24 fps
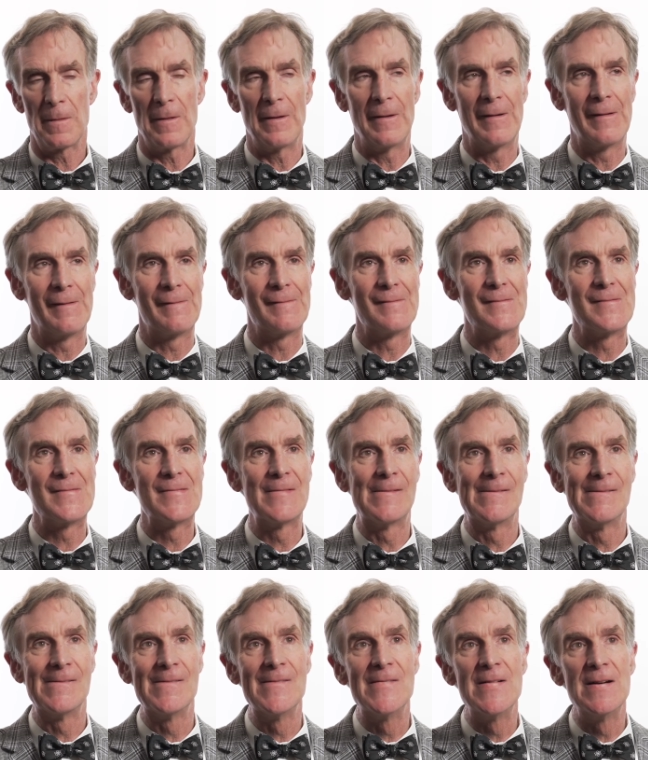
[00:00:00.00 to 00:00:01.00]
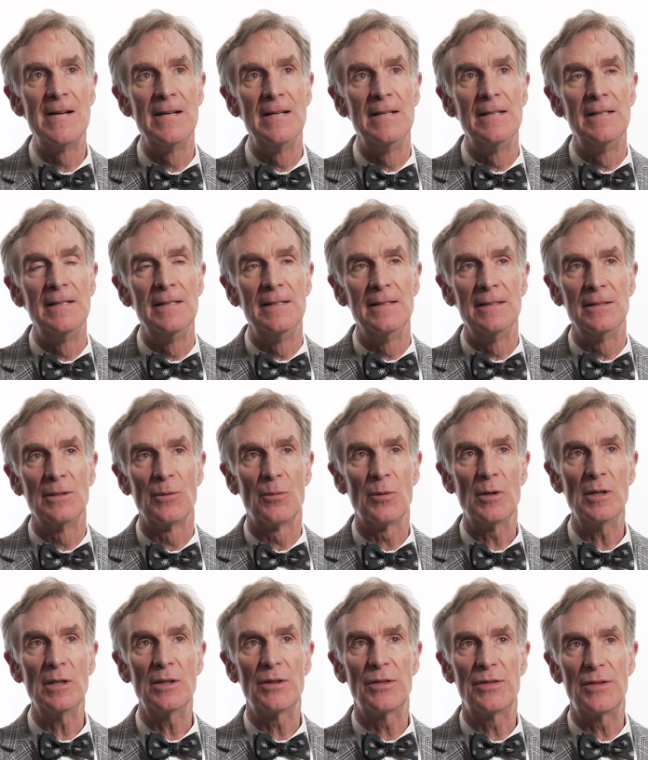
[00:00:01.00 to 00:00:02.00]
Now, the
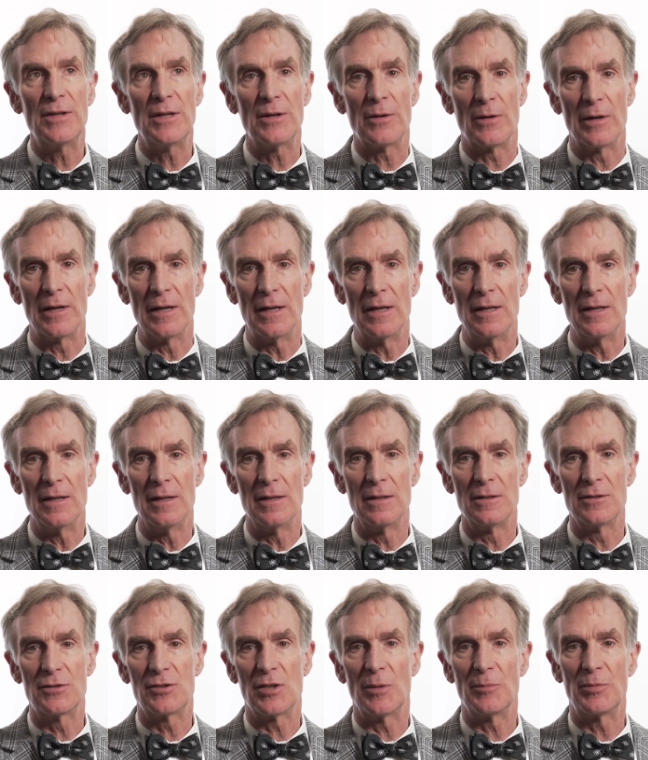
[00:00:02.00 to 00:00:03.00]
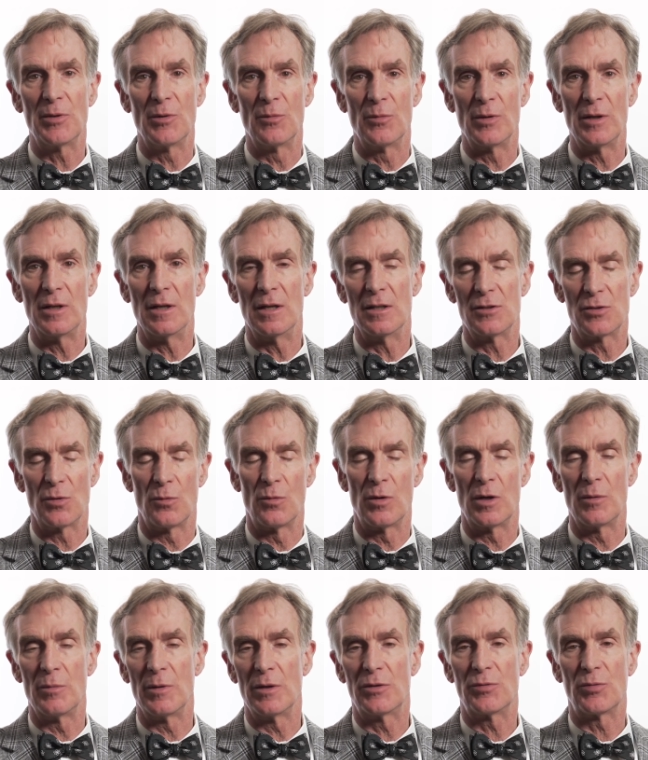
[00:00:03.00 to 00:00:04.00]
word theory is something we is a
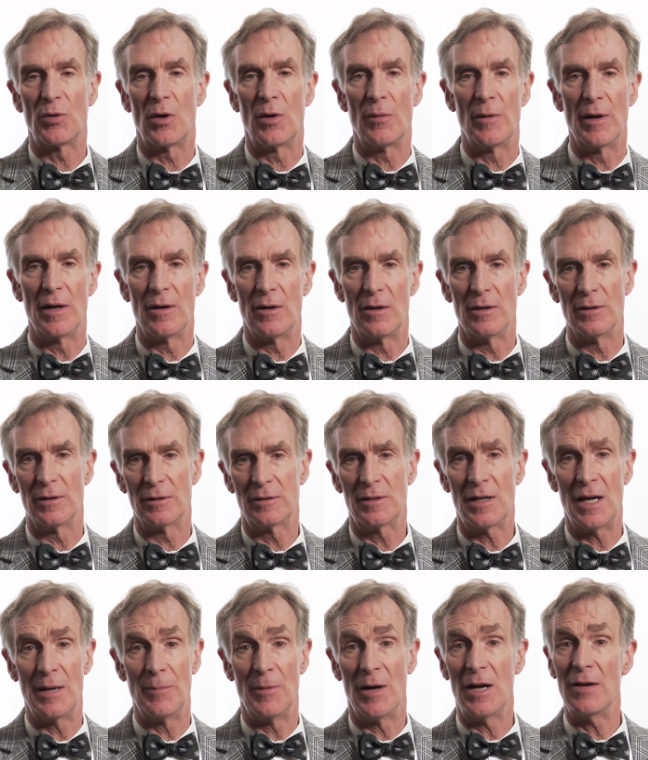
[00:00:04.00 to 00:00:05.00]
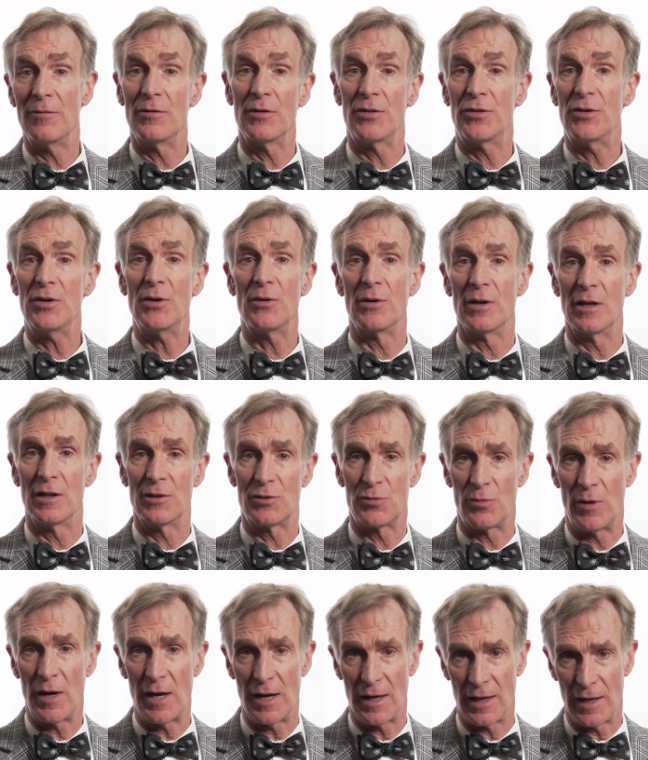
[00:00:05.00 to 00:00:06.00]
word we throw around all the time. I have a theory.
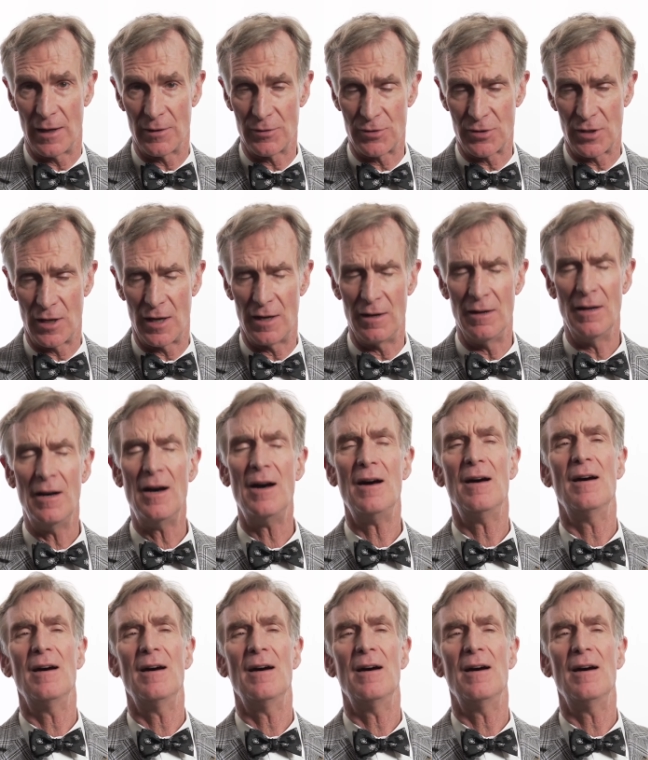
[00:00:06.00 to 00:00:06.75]
It's raining outside.